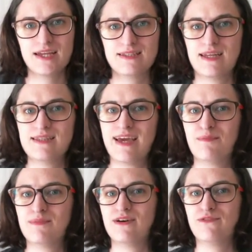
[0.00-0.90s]
Then
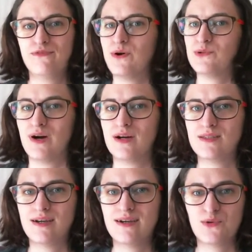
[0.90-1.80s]
came a third one,
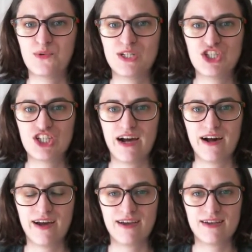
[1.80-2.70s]
which
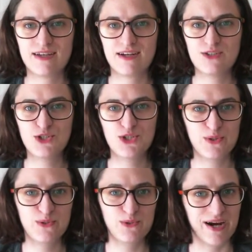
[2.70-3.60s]
I can't show
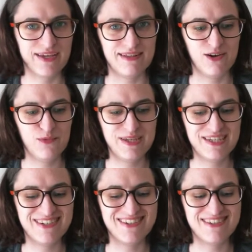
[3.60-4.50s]
you right now
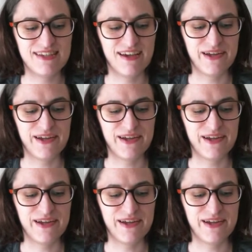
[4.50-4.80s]
because